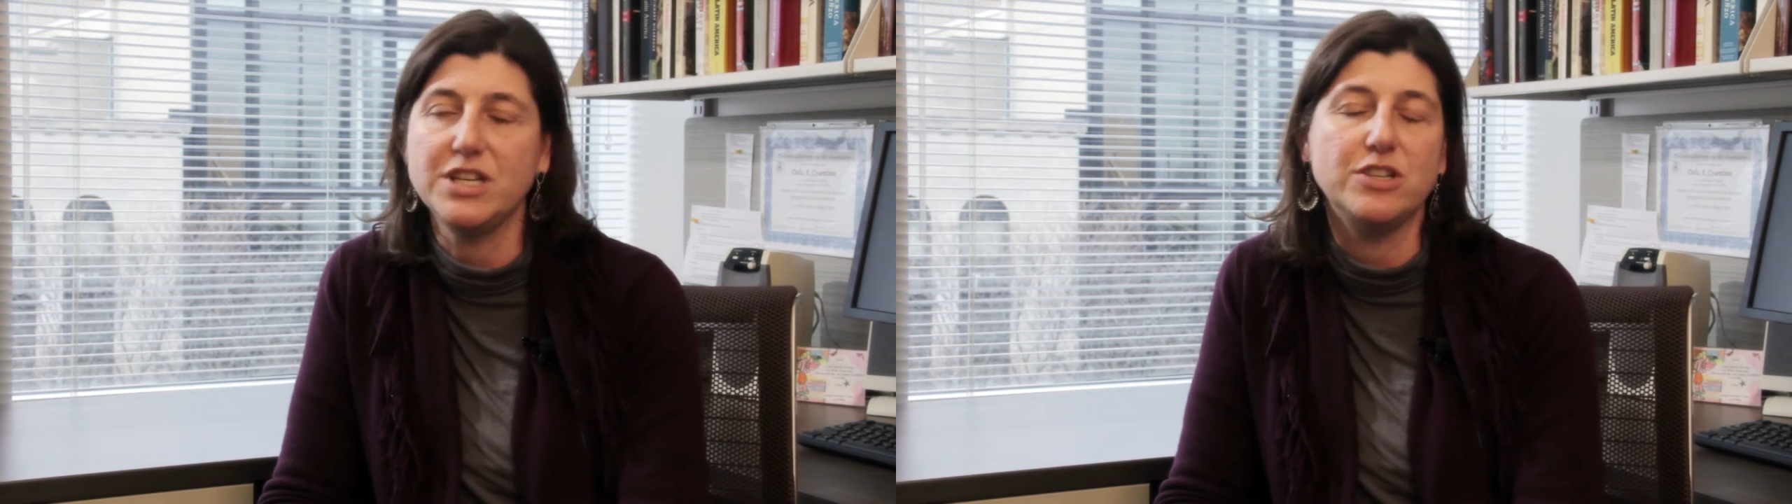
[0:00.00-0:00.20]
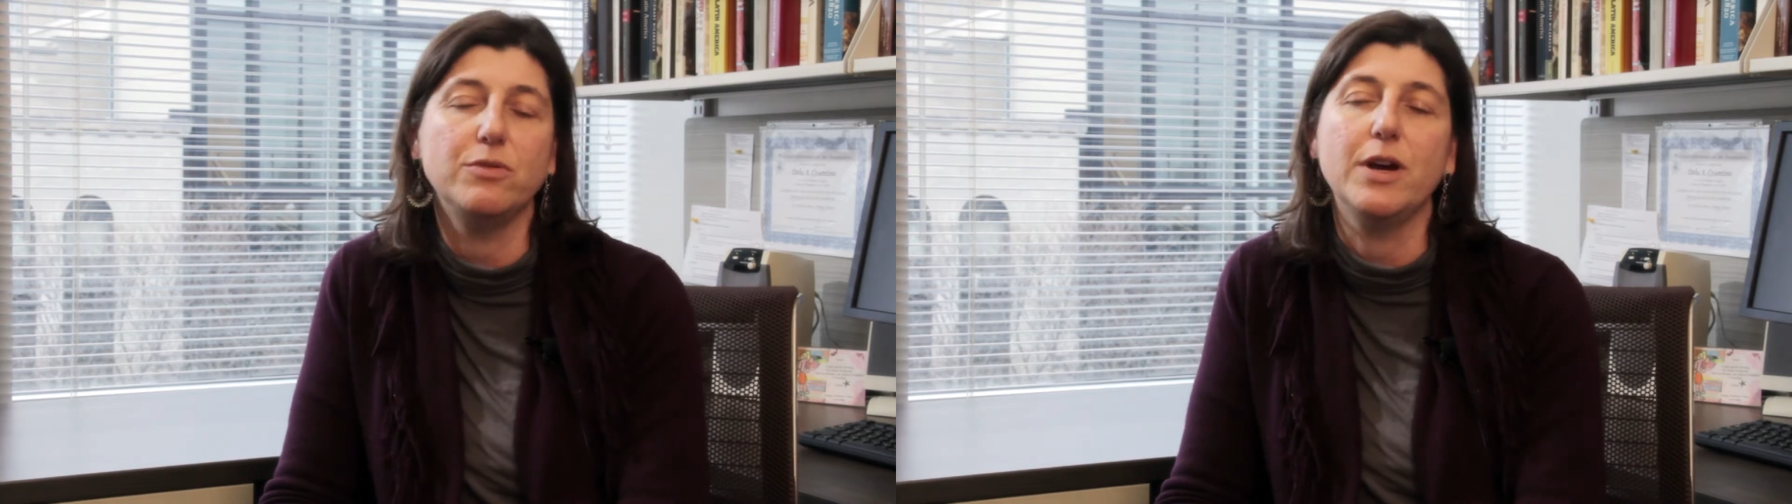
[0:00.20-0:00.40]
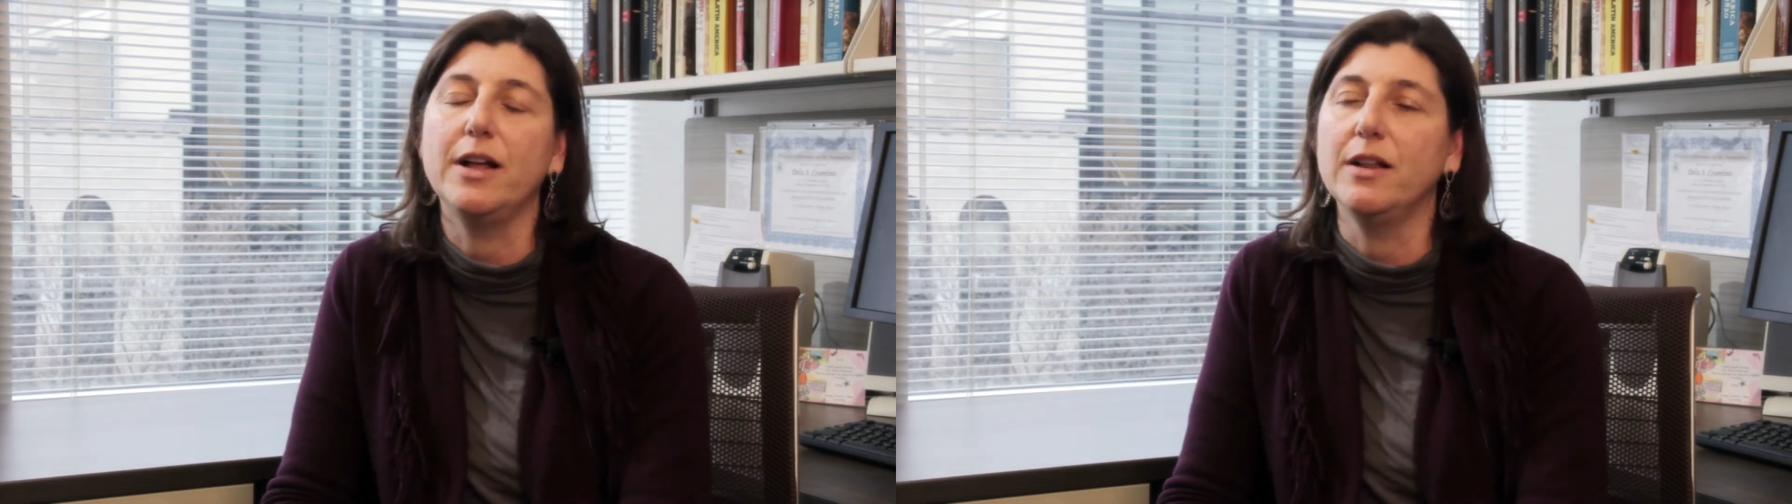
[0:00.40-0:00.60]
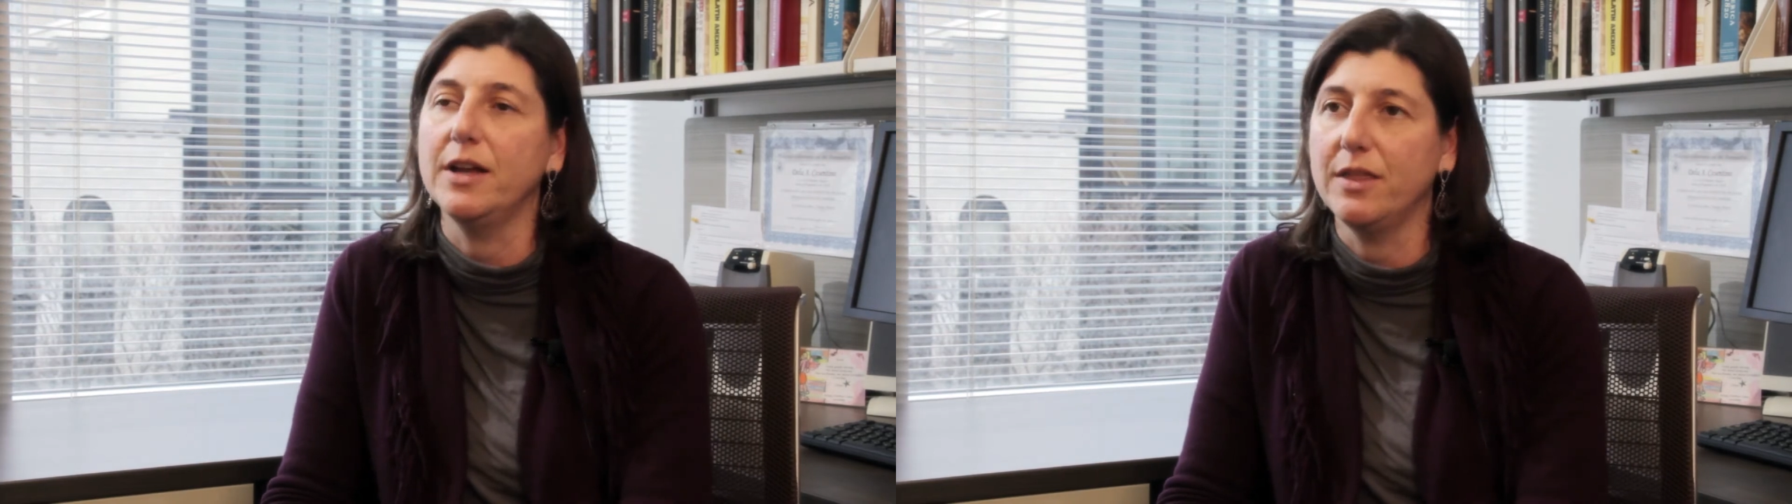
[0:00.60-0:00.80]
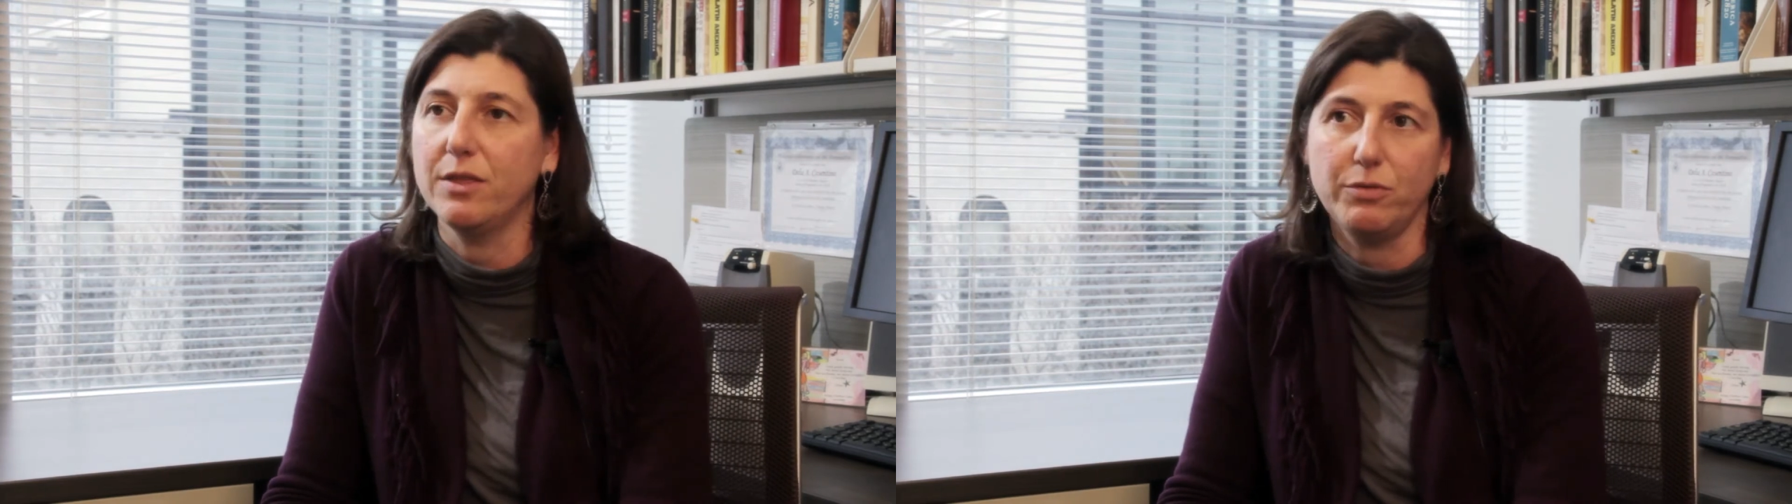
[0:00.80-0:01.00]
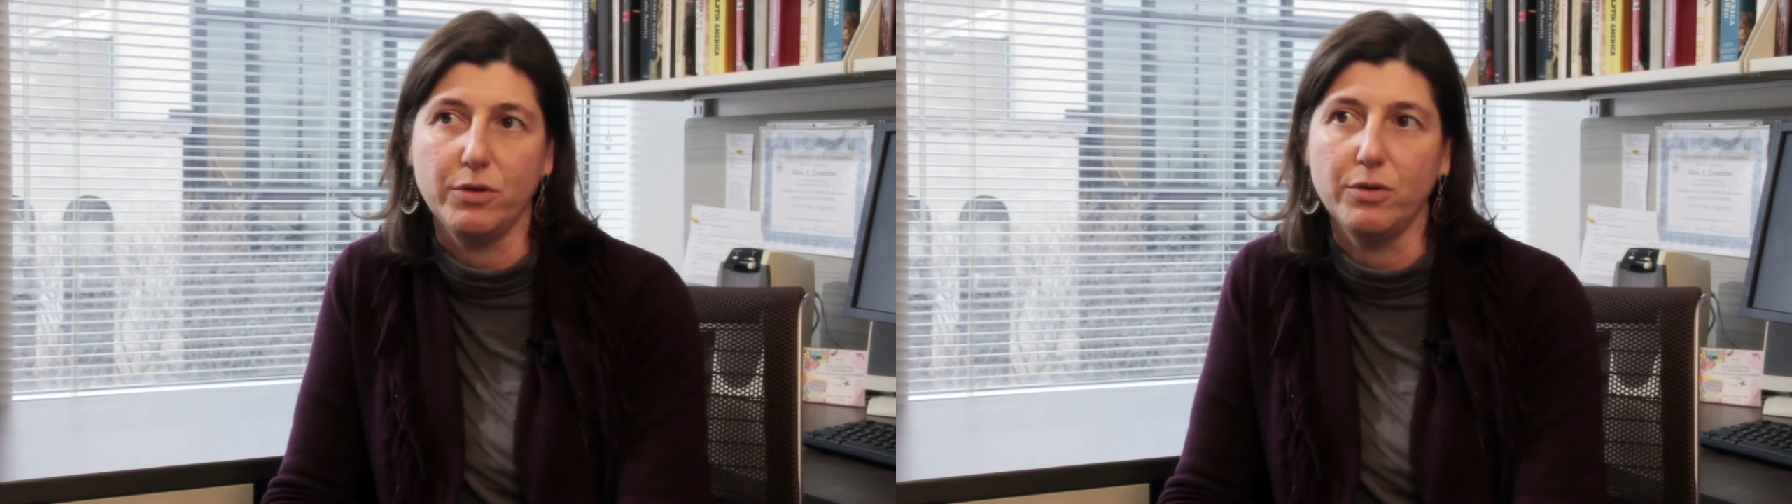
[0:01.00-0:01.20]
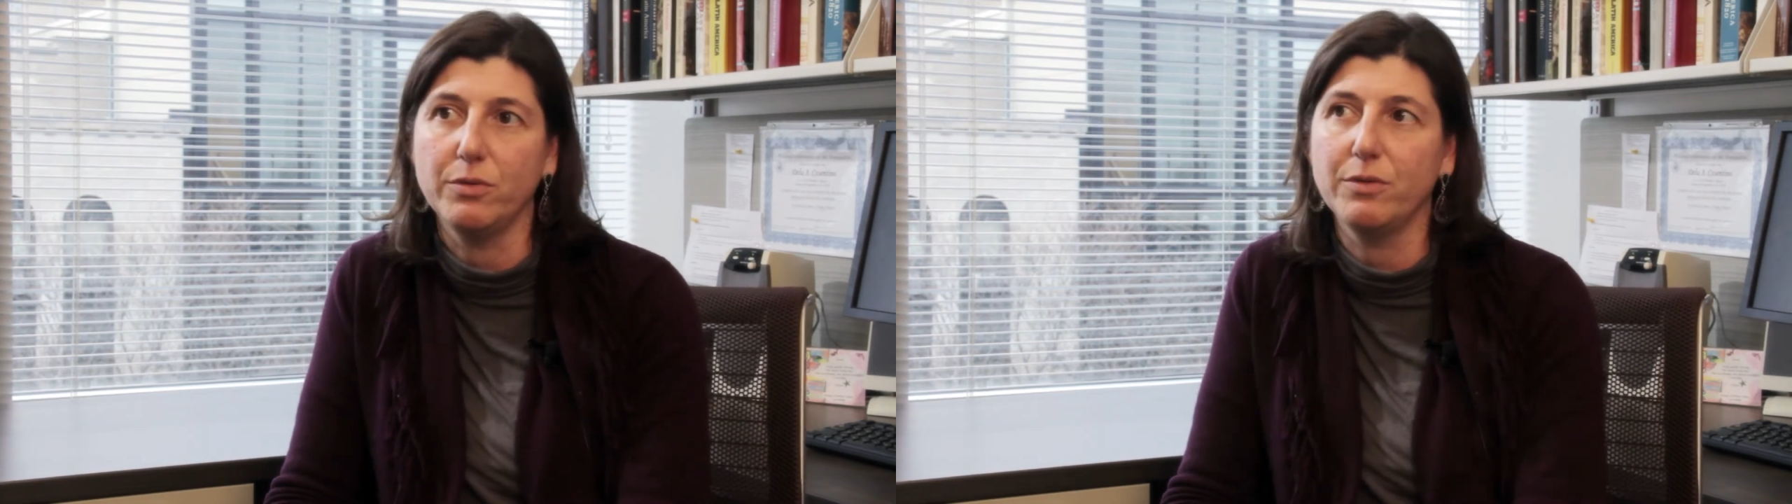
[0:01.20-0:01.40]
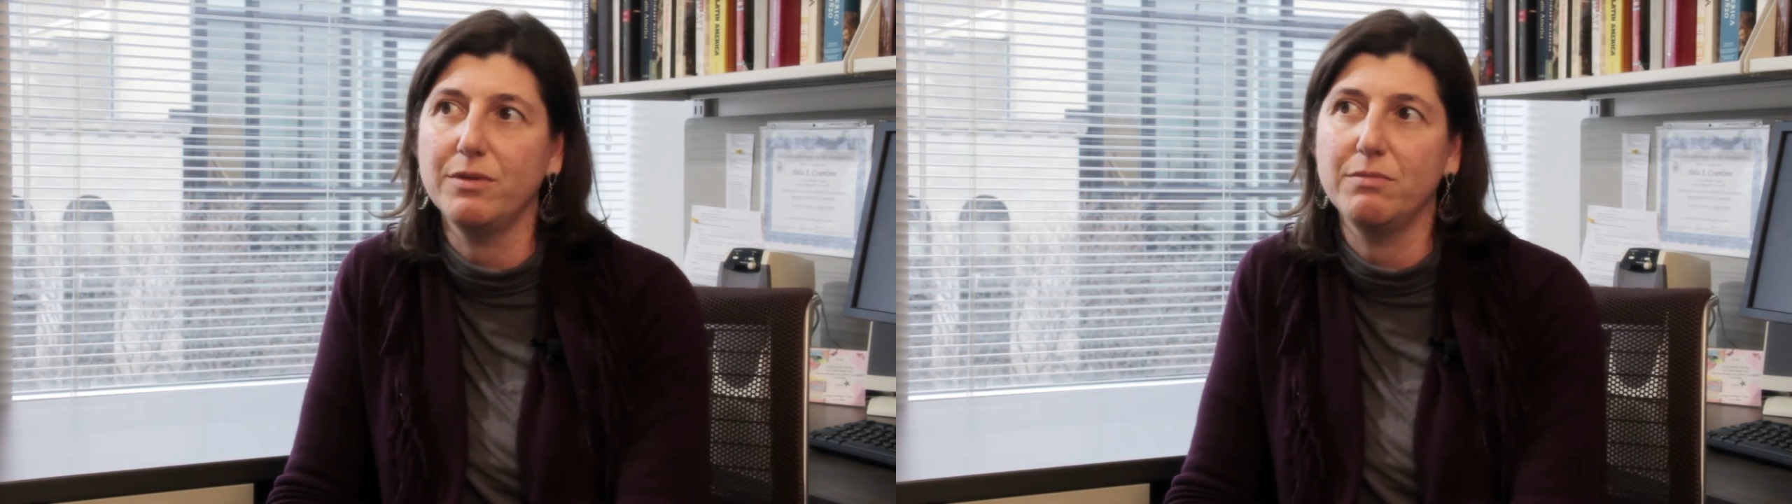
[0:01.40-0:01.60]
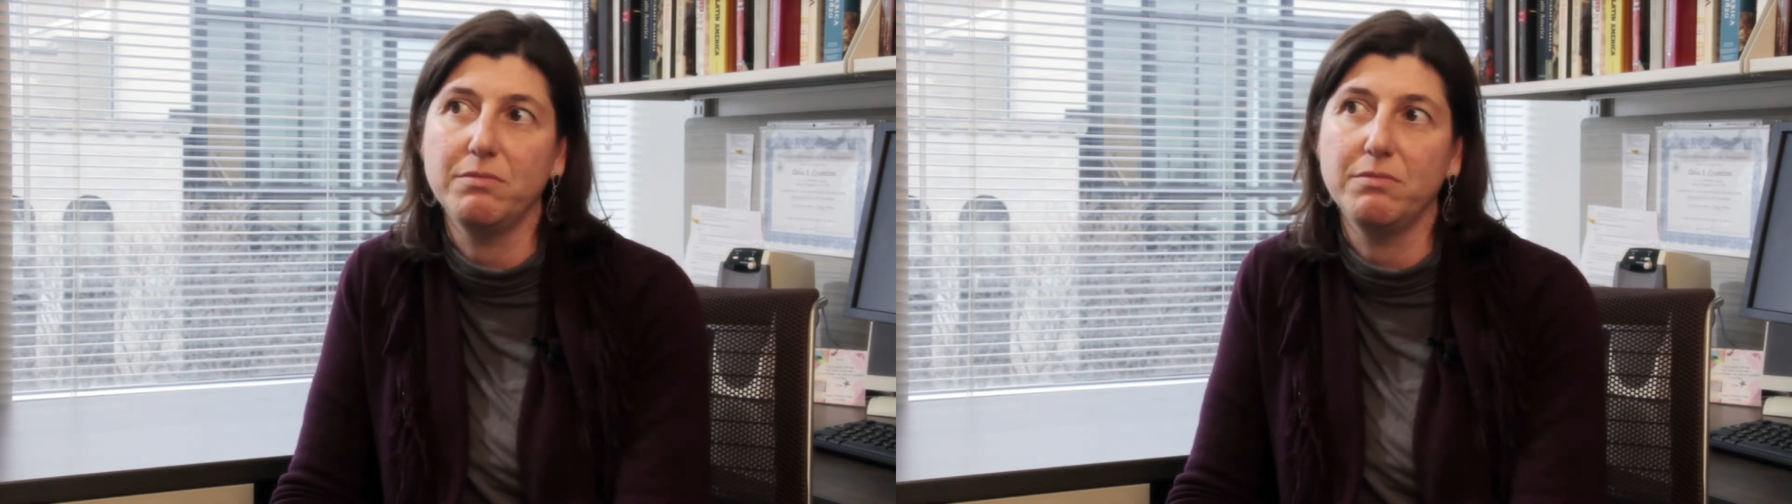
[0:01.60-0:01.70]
D2L and through